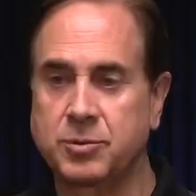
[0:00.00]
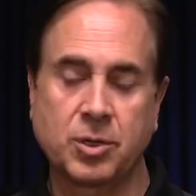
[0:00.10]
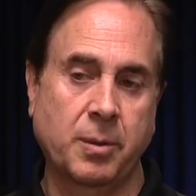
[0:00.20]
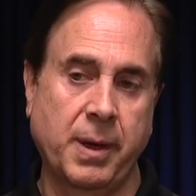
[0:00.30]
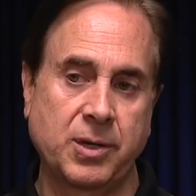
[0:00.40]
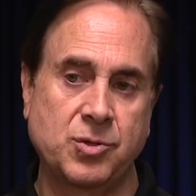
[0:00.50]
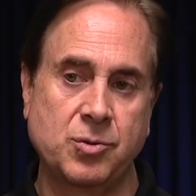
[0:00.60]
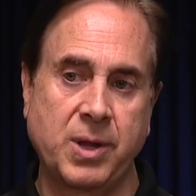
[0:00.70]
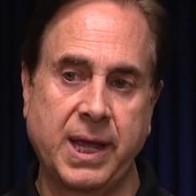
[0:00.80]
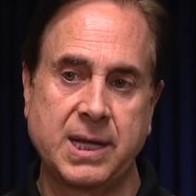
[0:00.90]
took about
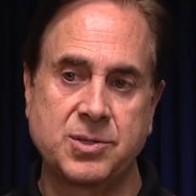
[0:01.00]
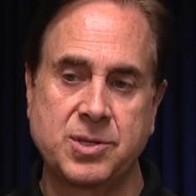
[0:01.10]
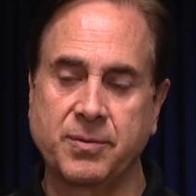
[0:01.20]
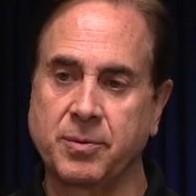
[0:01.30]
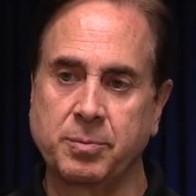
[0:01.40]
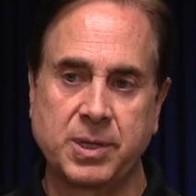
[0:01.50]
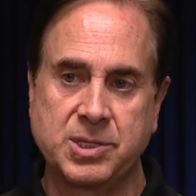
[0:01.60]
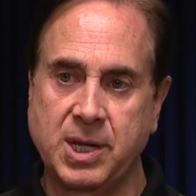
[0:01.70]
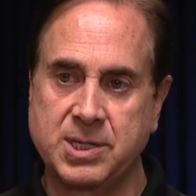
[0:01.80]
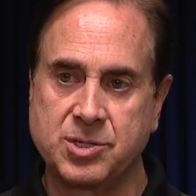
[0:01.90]
two days. Different
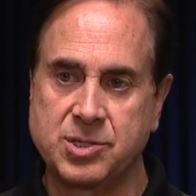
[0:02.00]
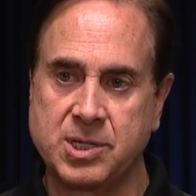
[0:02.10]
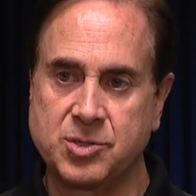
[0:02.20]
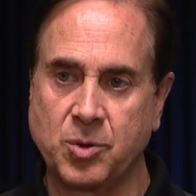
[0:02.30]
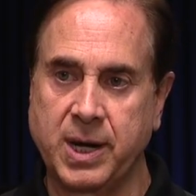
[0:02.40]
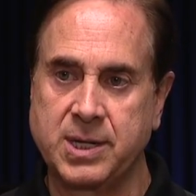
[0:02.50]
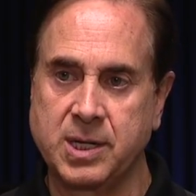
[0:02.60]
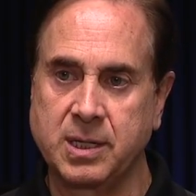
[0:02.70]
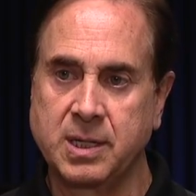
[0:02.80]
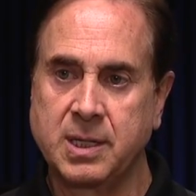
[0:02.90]
police agencies tried
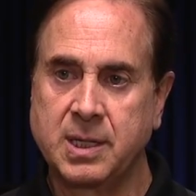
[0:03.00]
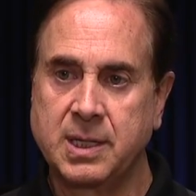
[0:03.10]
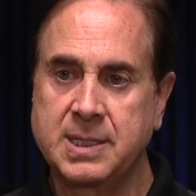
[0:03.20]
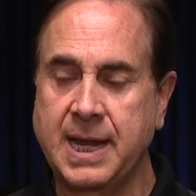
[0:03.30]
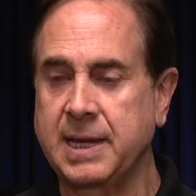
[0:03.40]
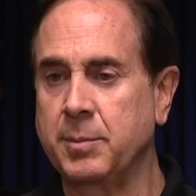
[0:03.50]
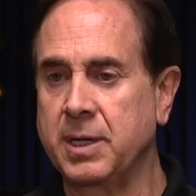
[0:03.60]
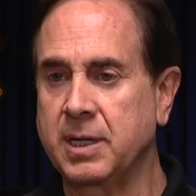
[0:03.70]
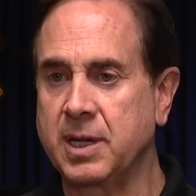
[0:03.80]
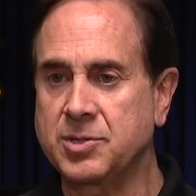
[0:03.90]
to take him
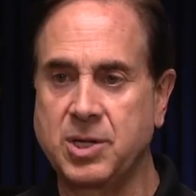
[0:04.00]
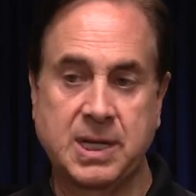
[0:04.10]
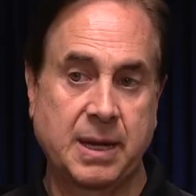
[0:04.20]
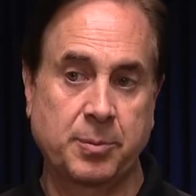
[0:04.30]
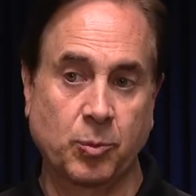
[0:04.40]
into custody. He kept